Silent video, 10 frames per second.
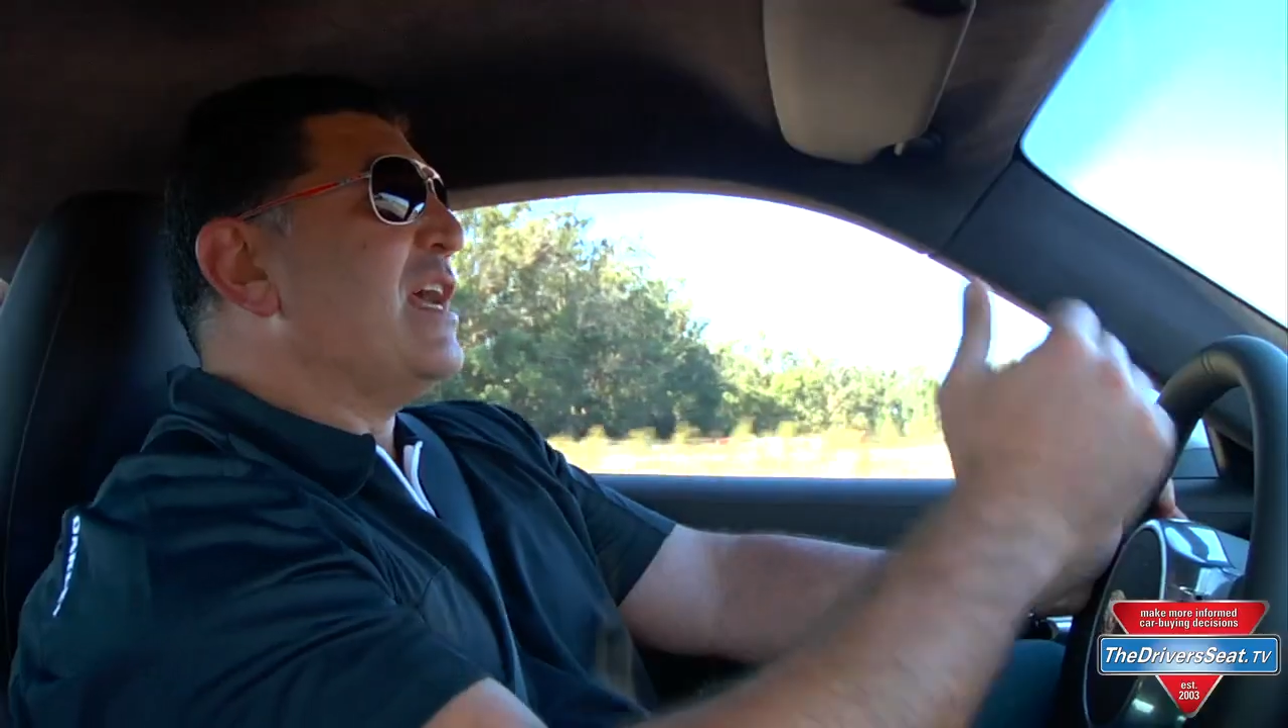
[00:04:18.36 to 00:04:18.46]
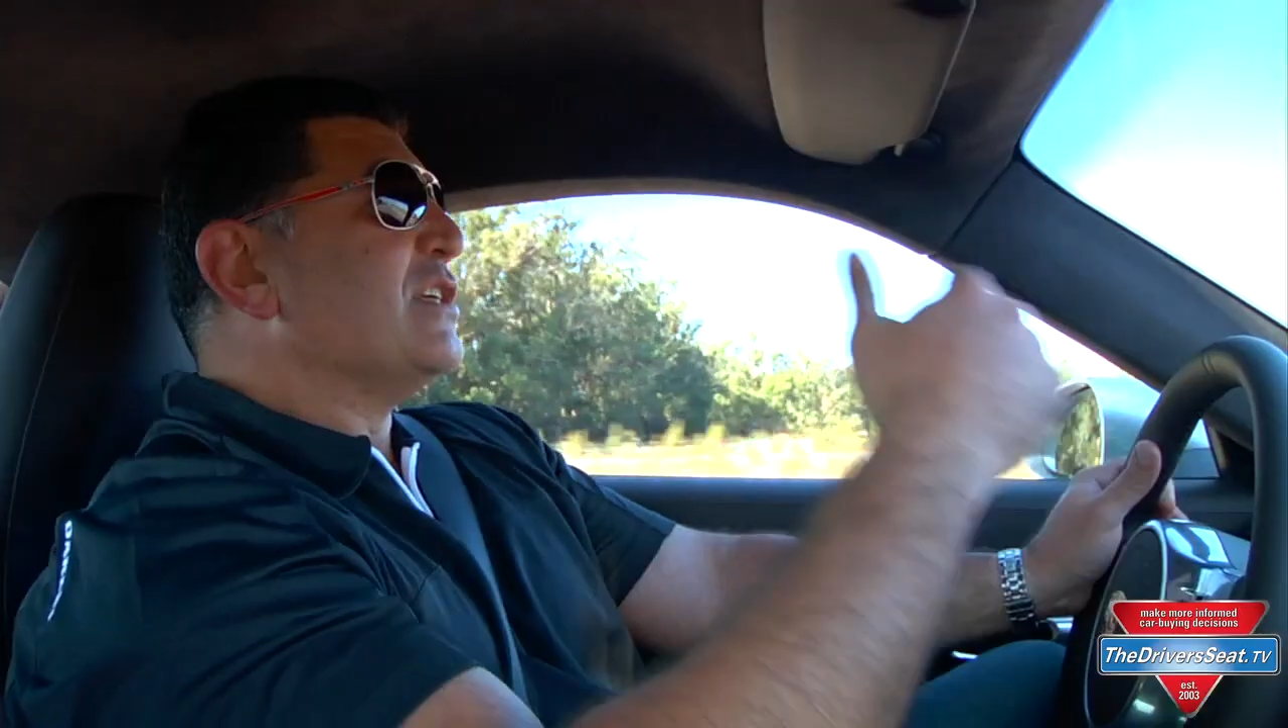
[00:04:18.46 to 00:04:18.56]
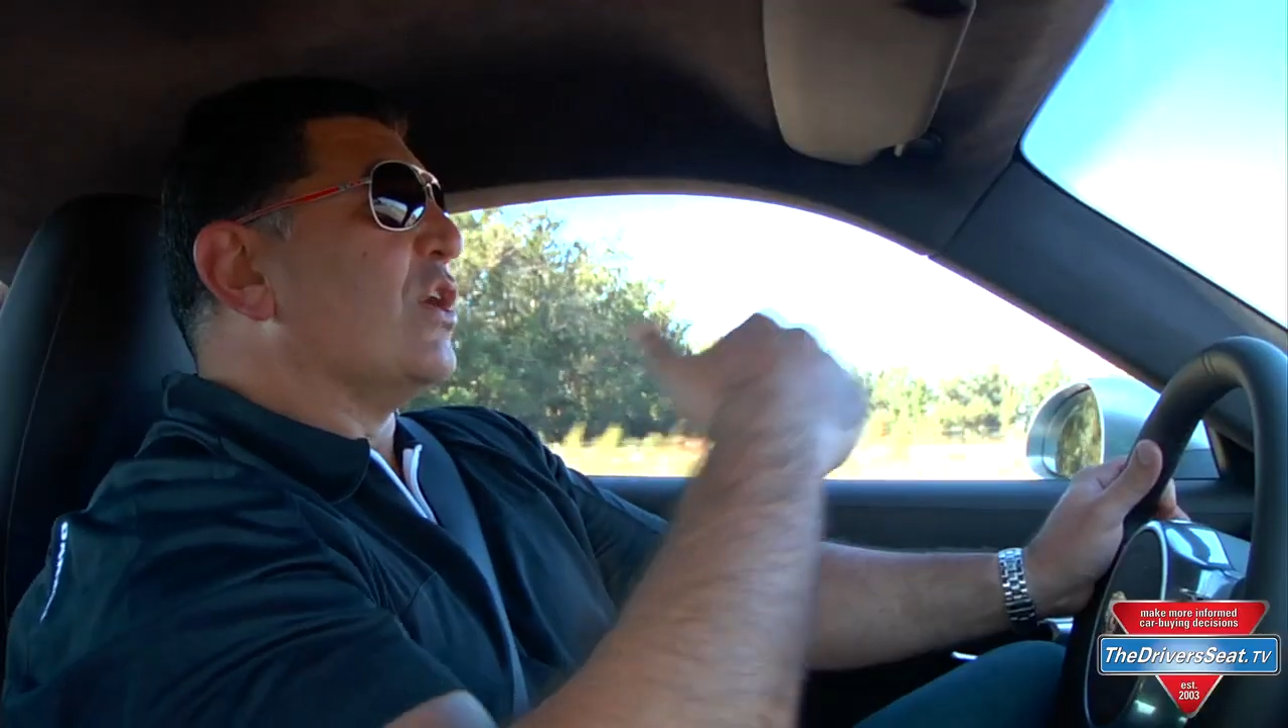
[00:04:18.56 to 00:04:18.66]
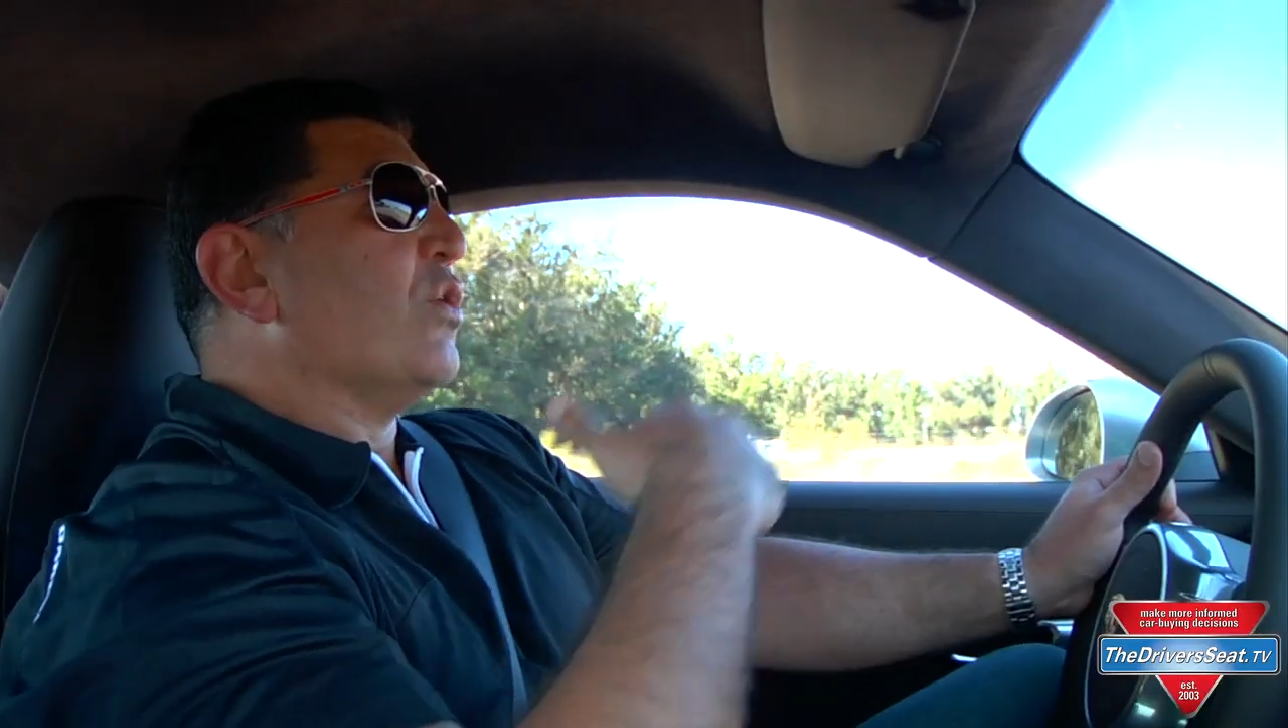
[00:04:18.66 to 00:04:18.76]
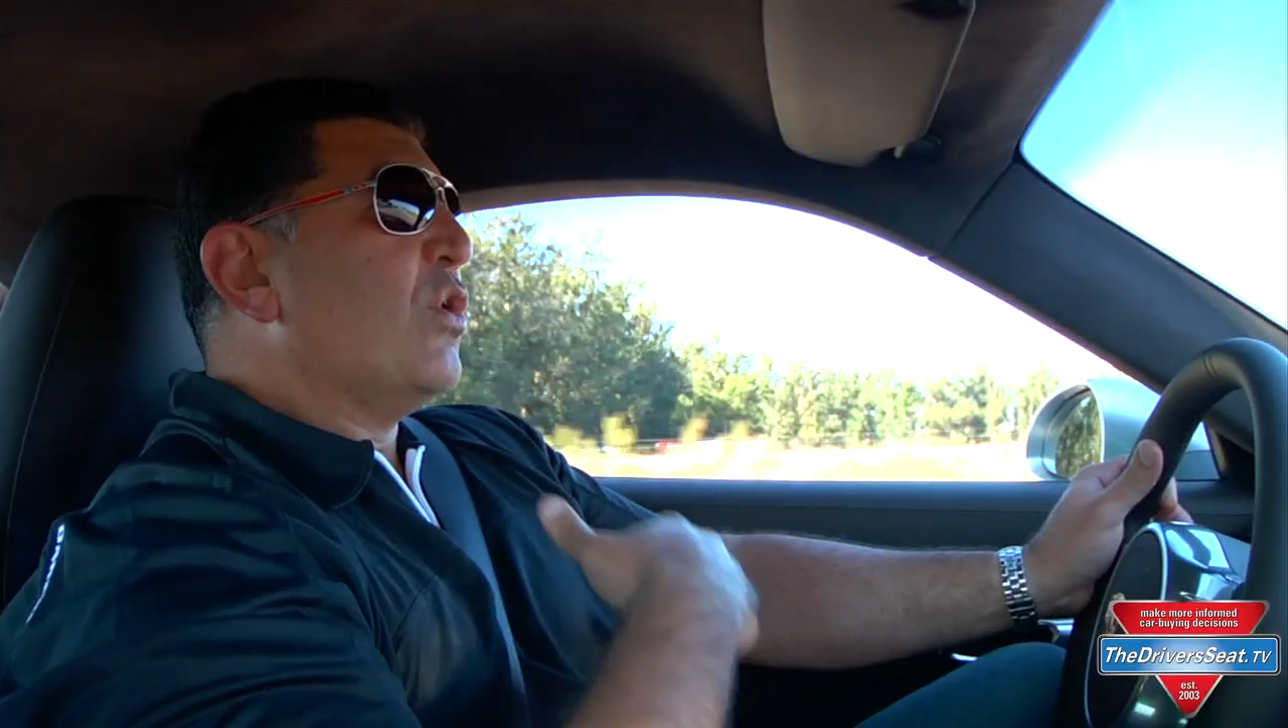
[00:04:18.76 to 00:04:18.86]

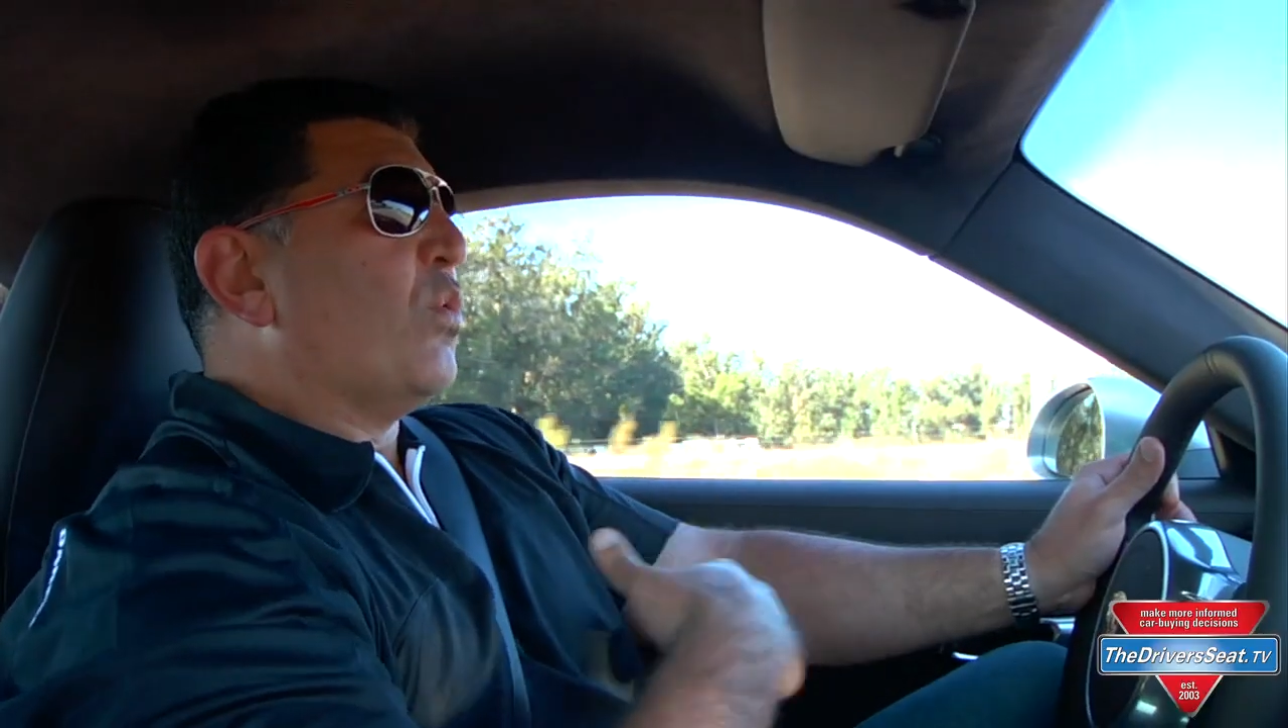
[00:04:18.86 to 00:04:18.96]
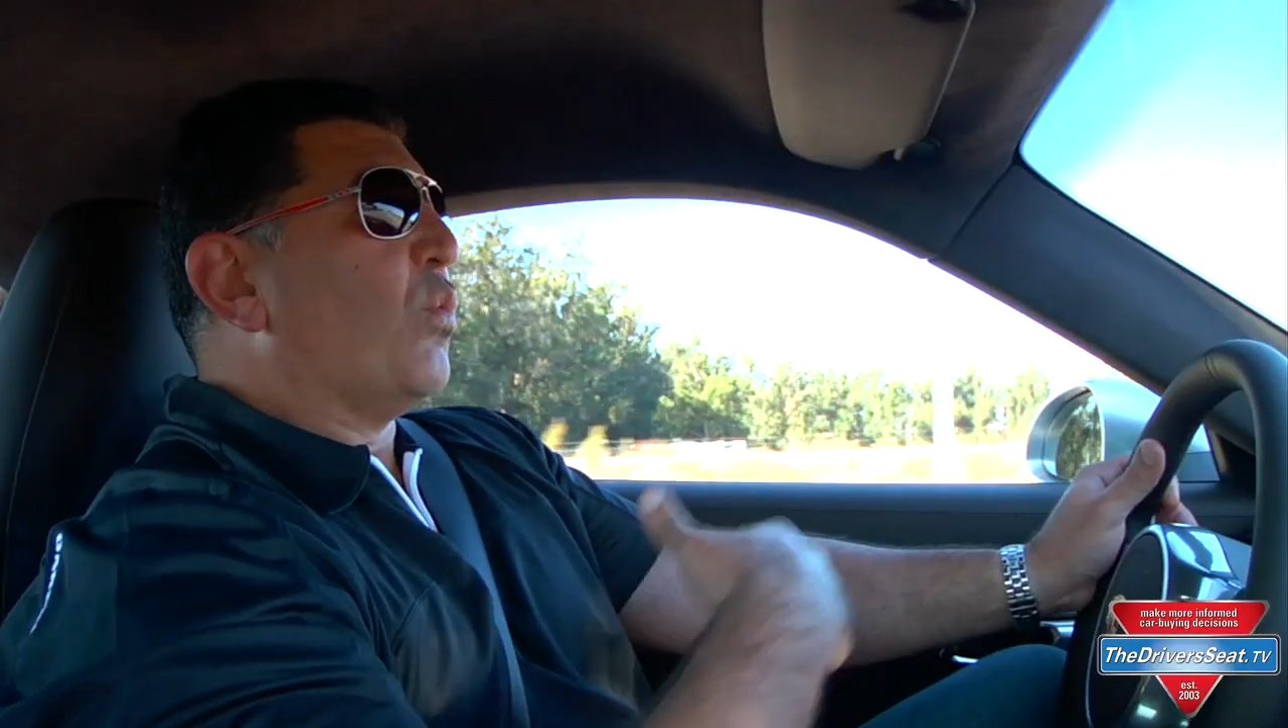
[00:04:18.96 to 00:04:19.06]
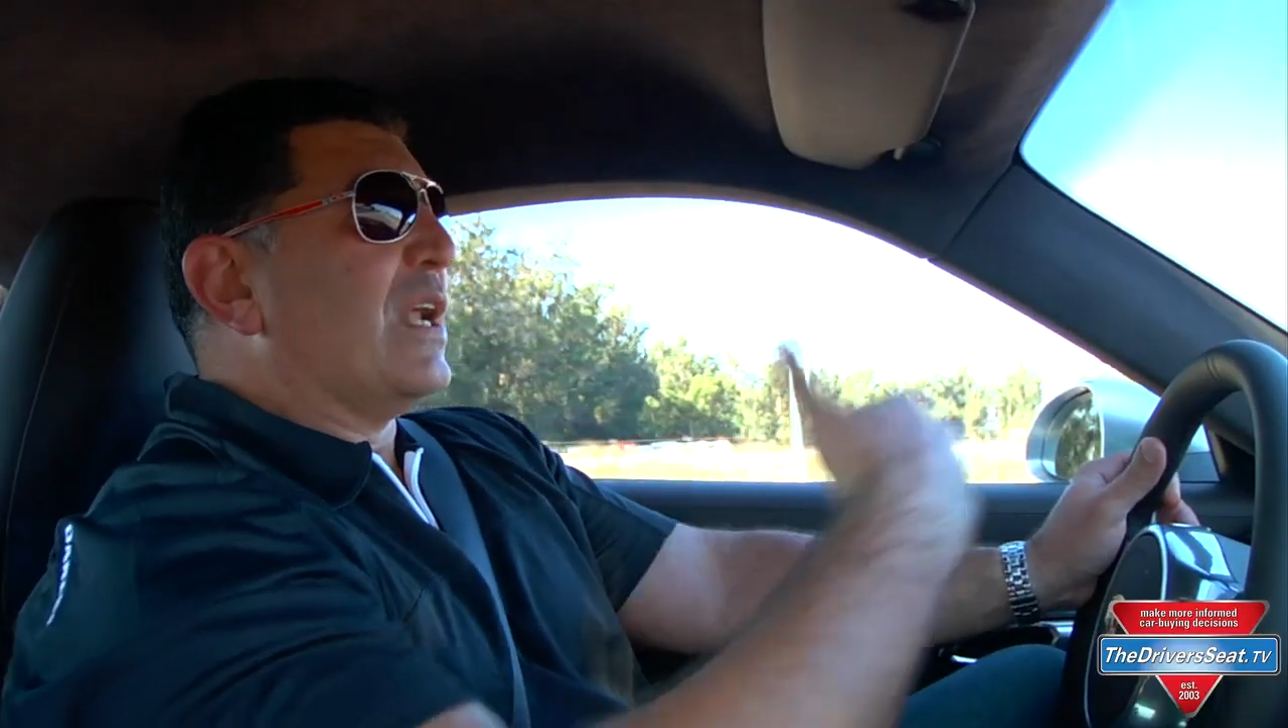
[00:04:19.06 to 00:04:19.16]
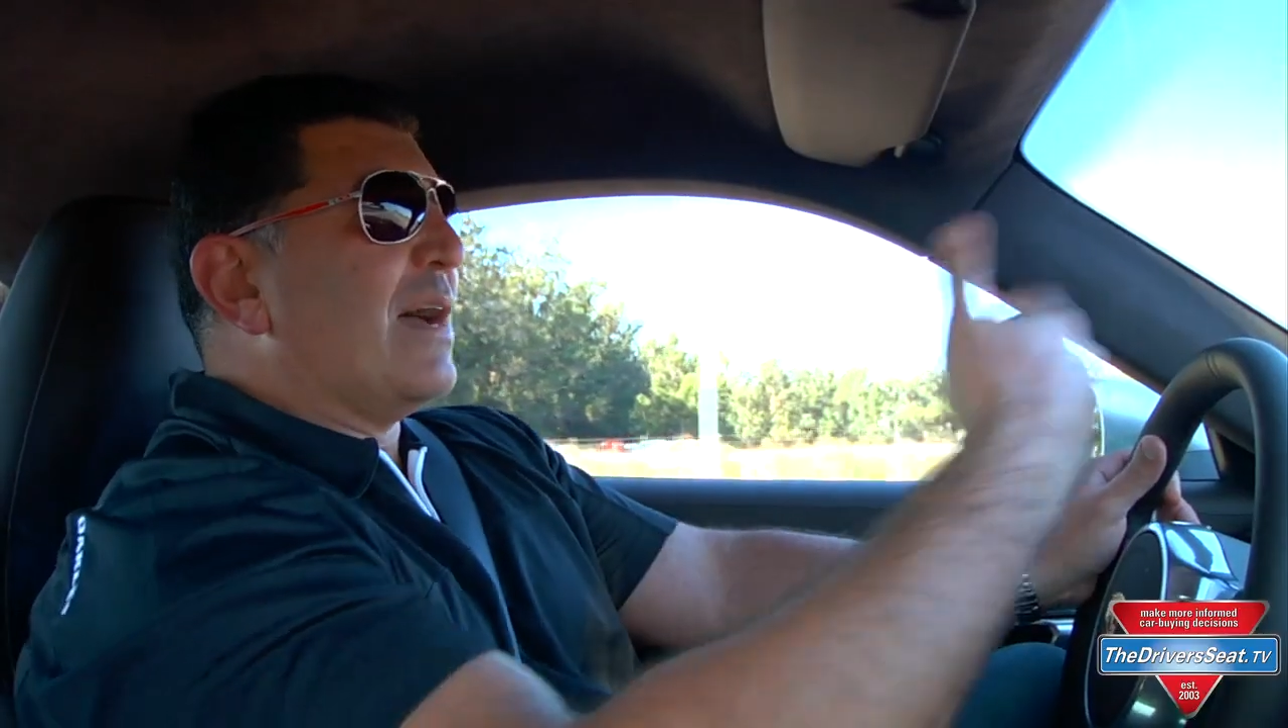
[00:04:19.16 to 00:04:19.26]
So when